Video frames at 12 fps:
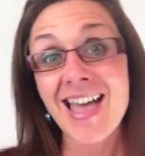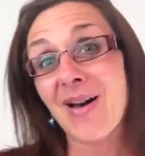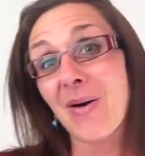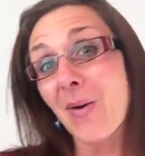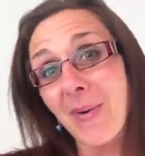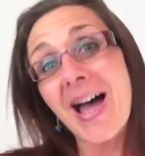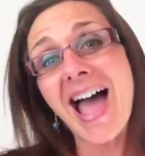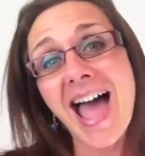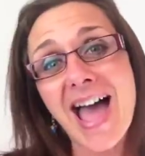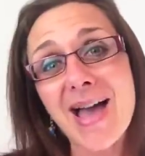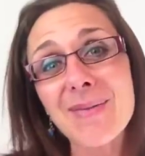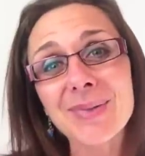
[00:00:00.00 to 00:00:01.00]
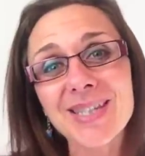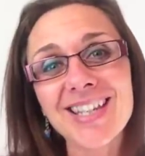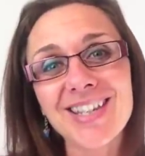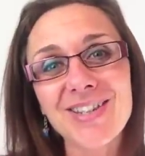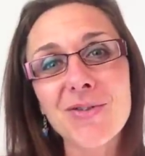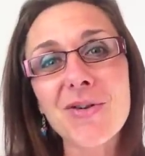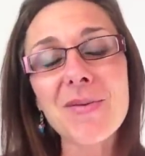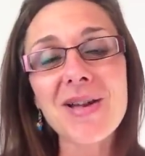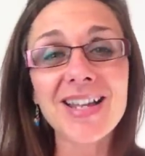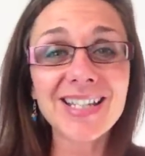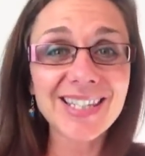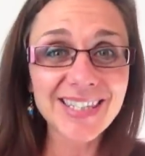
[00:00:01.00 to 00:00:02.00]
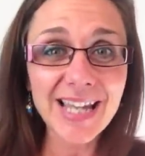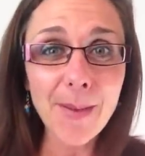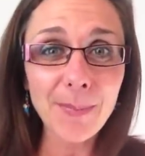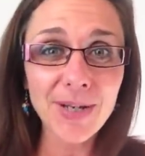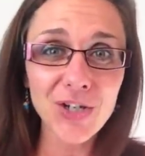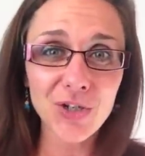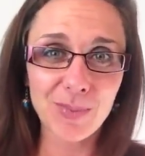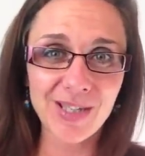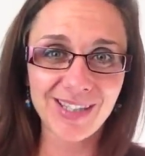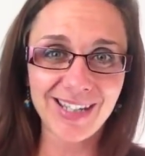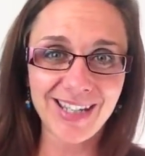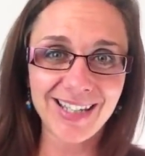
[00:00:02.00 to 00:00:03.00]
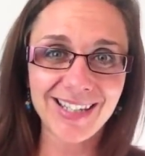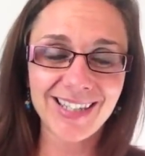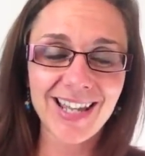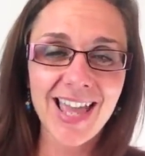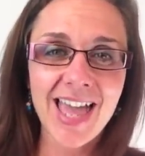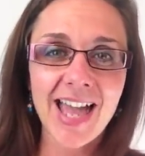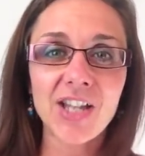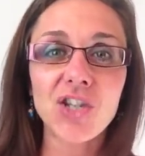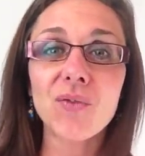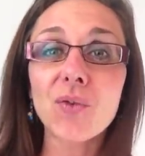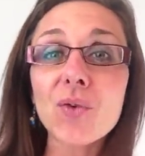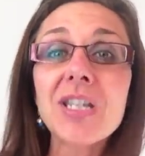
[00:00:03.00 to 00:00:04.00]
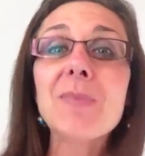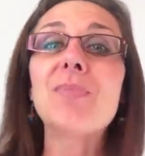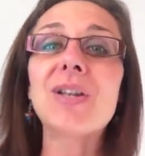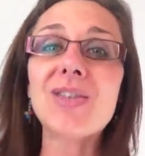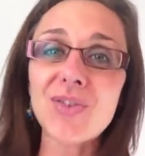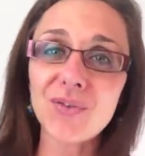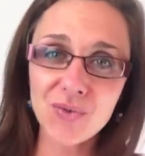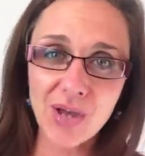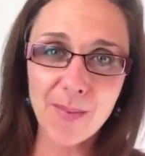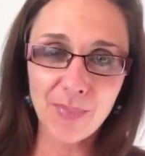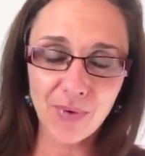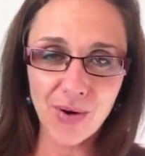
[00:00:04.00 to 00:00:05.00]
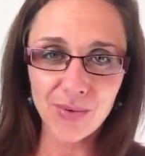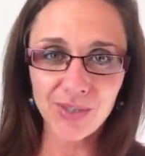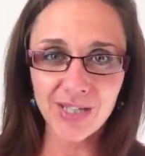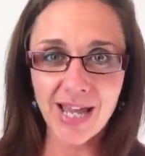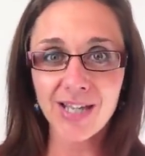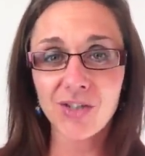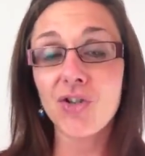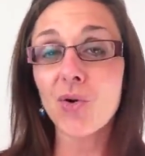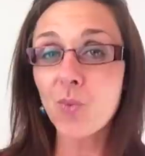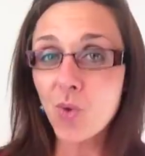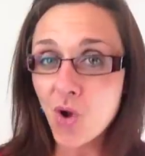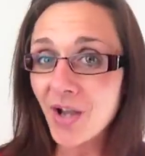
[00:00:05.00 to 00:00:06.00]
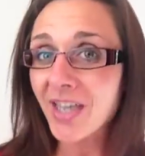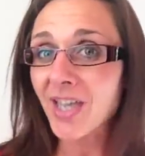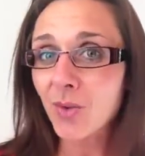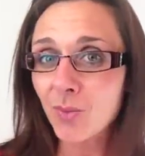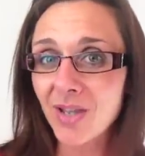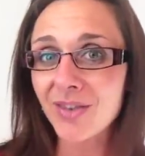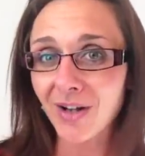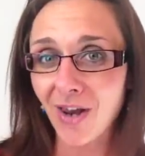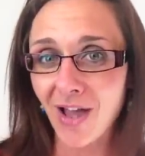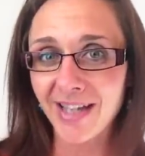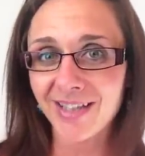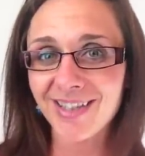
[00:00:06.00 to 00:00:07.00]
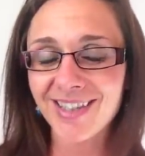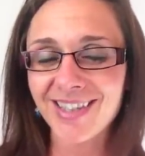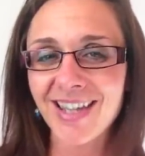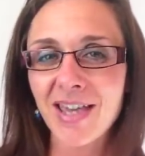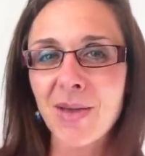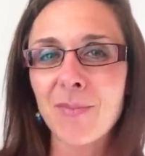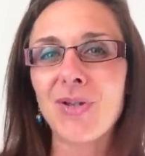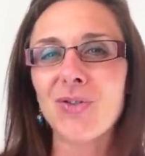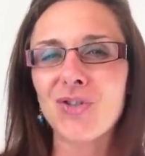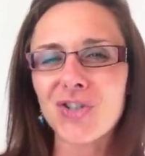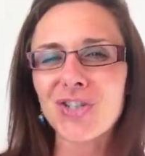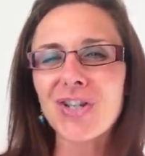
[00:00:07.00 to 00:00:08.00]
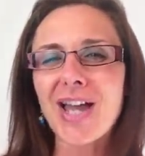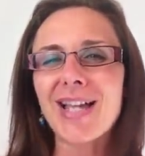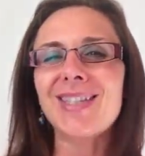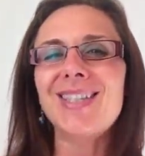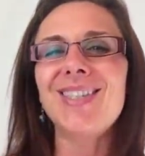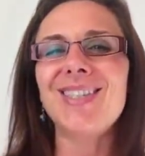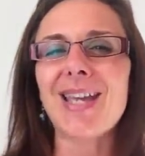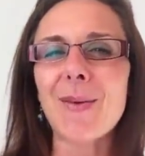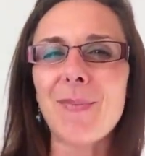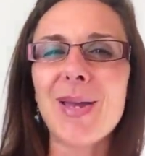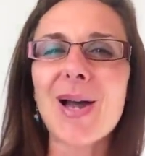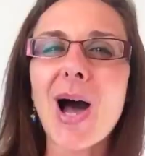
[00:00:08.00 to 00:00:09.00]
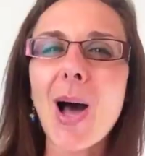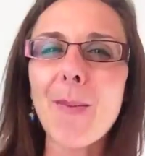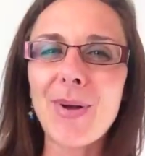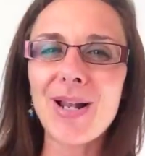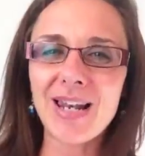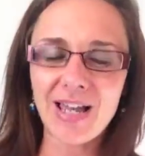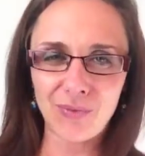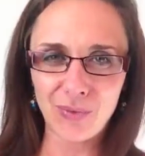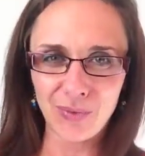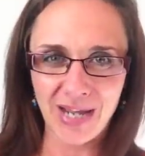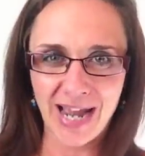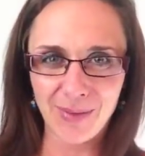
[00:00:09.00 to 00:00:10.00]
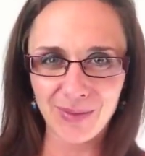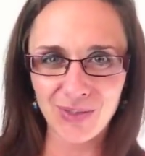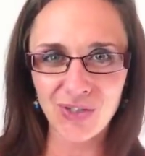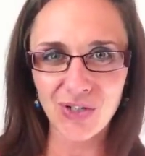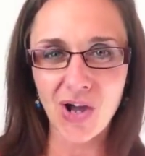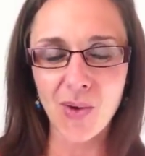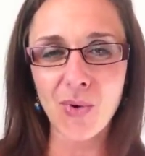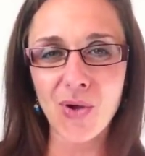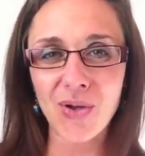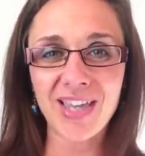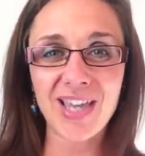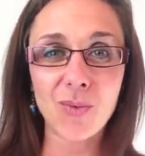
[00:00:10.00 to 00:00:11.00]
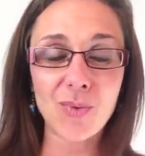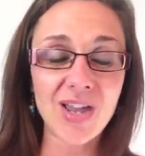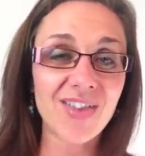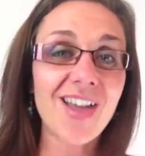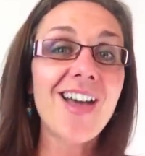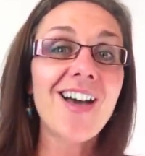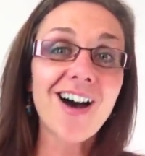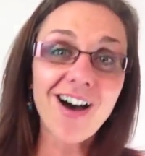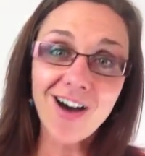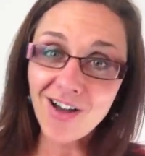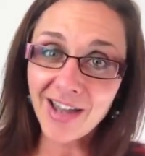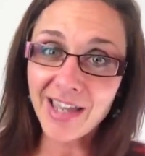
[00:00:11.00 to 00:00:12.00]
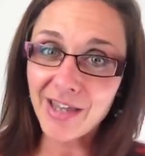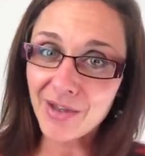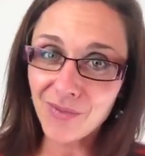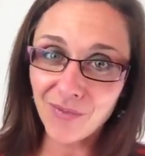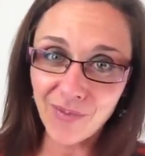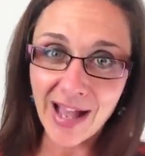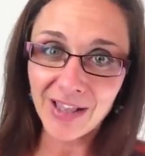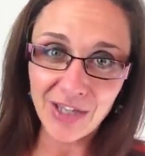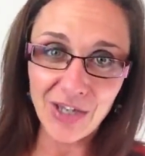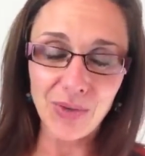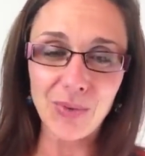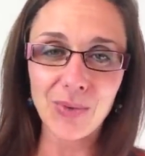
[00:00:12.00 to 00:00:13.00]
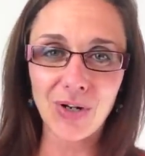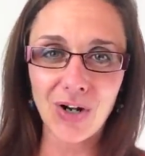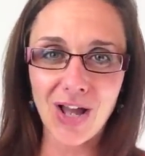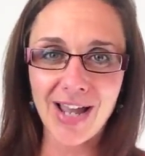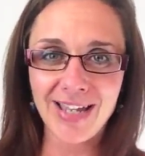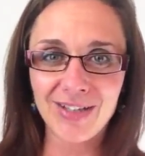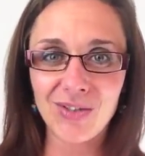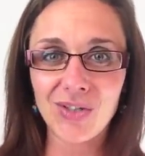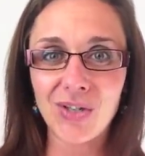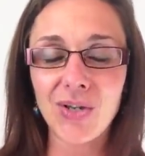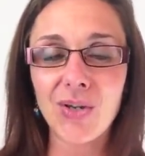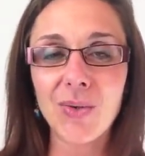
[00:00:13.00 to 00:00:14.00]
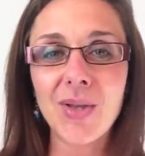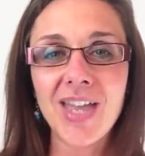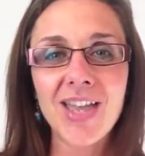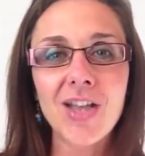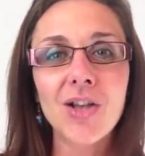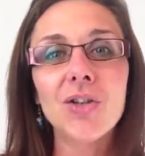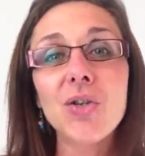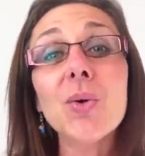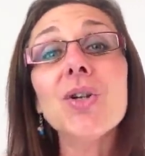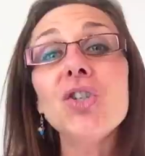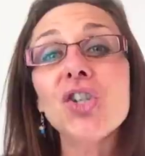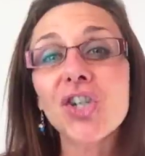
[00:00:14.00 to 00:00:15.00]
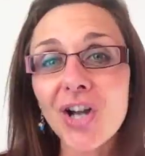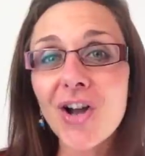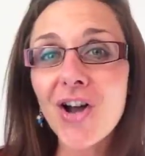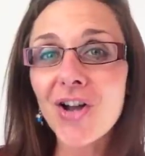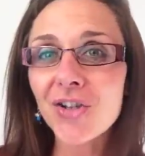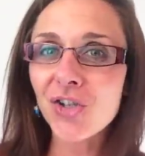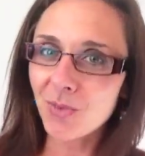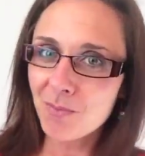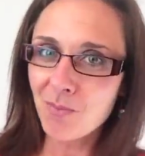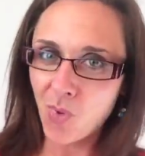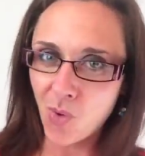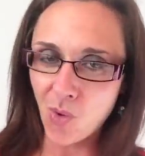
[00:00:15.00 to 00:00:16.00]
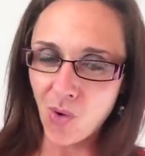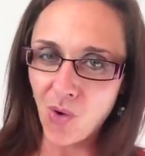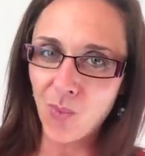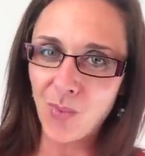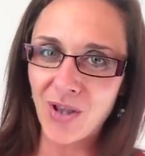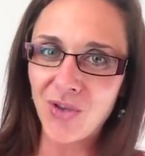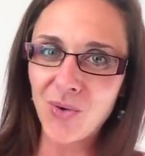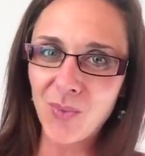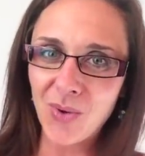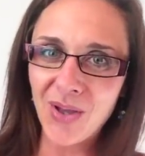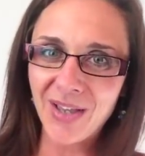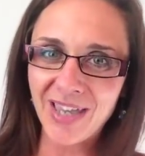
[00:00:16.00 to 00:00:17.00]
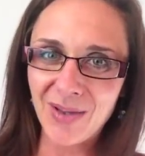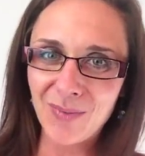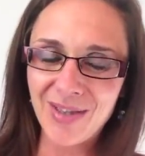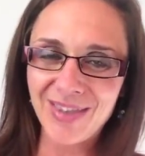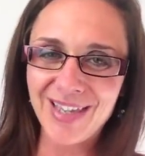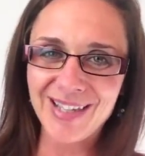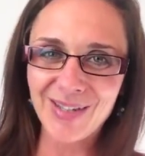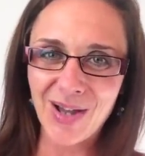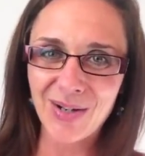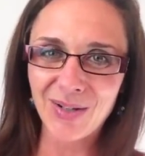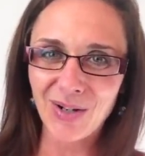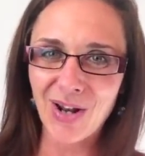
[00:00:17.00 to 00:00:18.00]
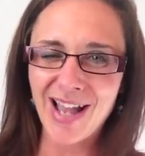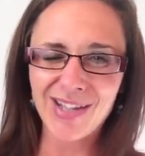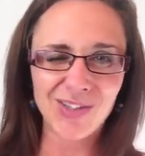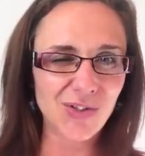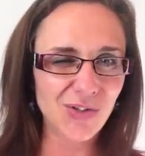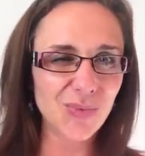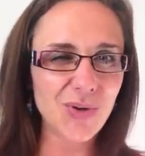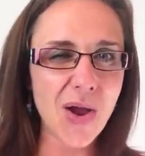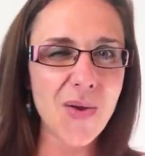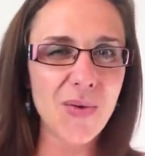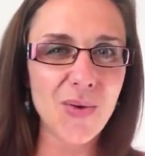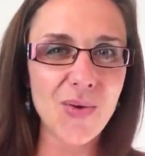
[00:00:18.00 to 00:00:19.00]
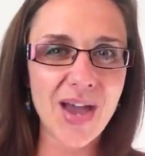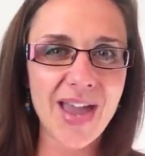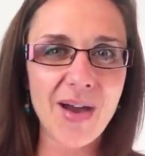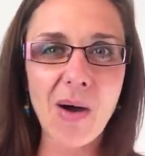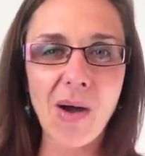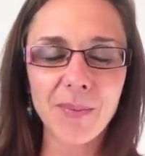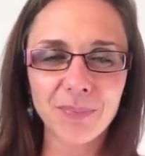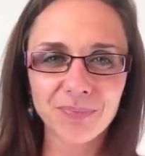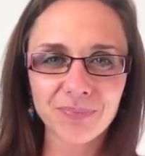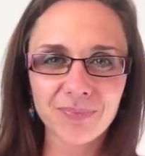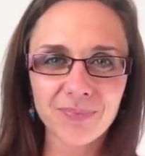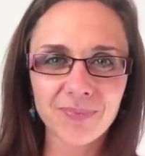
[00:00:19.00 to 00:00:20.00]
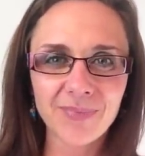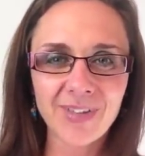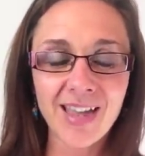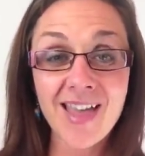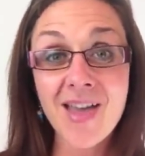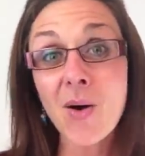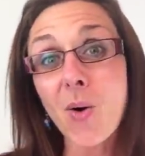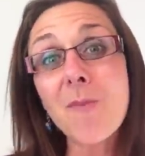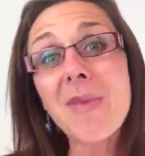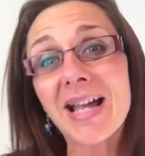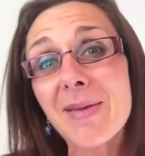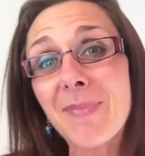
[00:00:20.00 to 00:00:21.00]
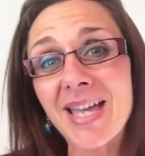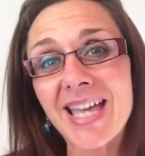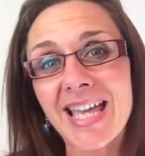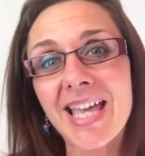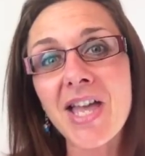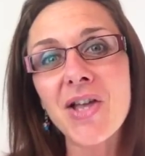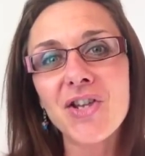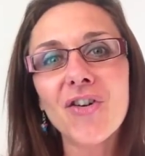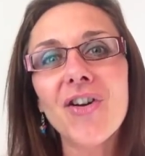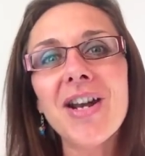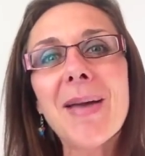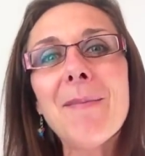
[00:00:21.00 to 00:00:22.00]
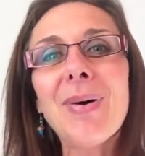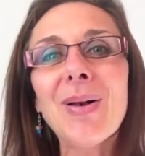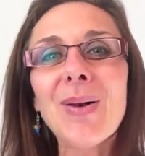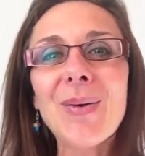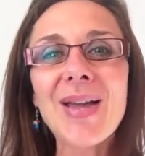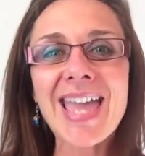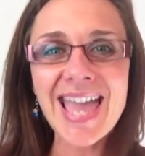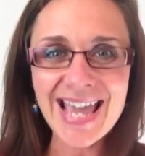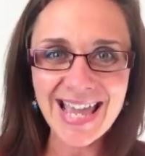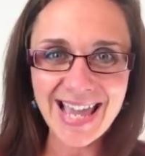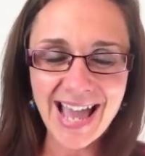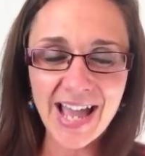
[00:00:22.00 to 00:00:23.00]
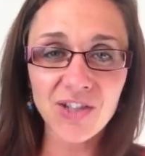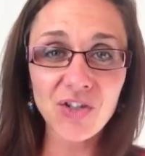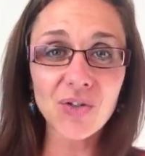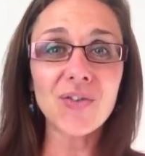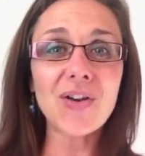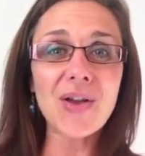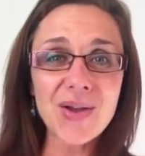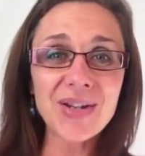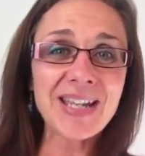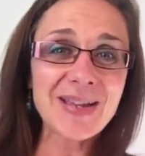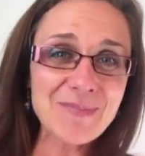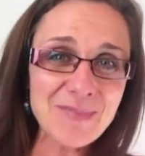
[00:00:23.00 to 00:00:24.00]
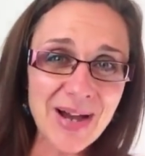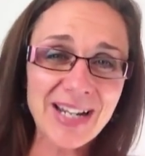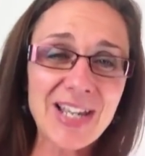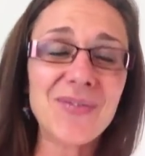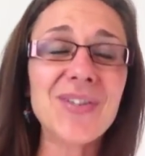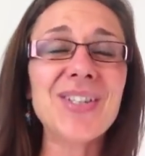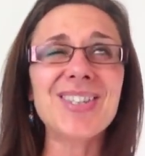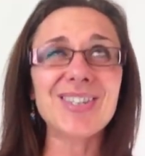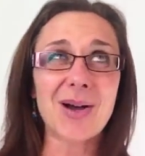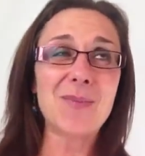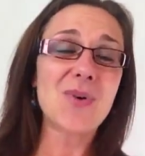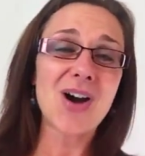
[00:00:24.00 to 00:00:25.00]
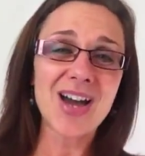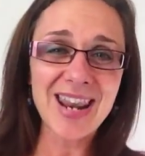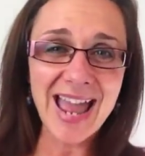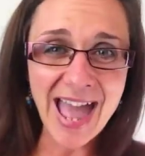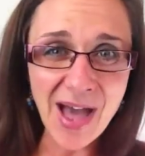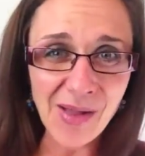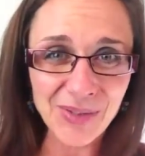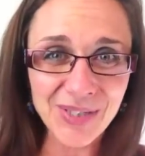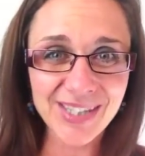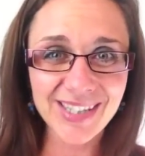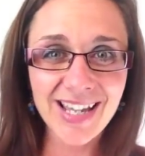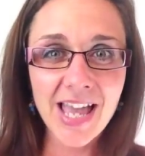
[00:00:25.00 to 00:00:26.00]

Or perhaps you're an established business and you've already been through that process and you're working with clients, but you just like to step it up a level now and start working with higher value clients who you can charge more when you're working with these kind of clients and you'll know who they are. Or maybe you're an employee and you're earning money for someone else.